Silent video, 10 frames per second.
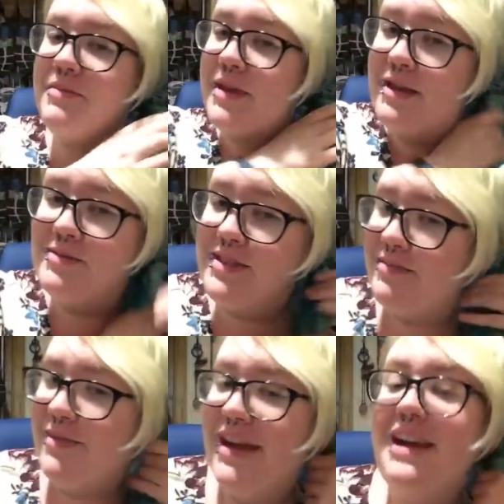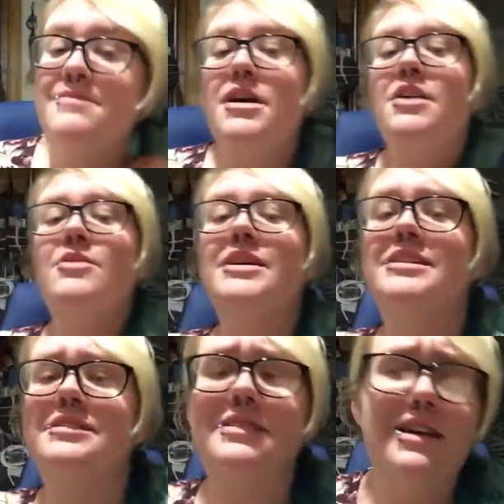me up, senpai.
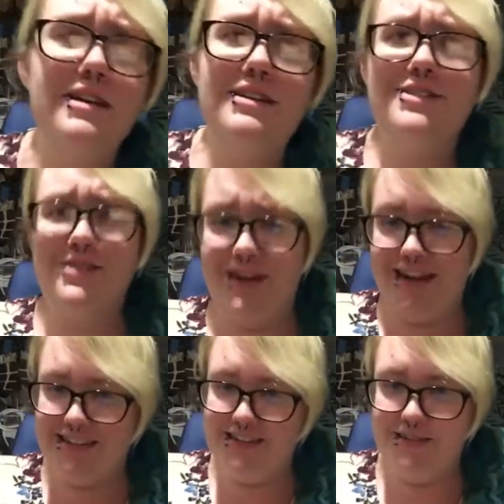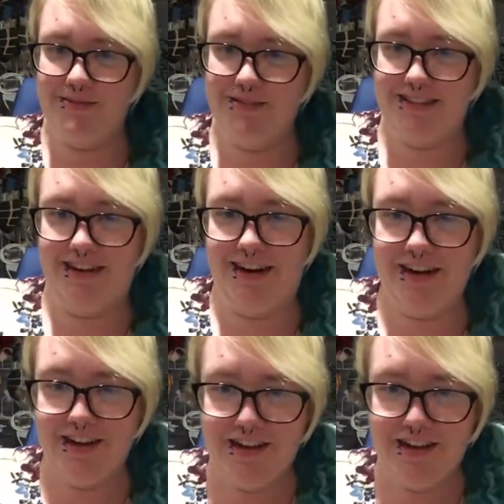I'll try to. I'm sorry.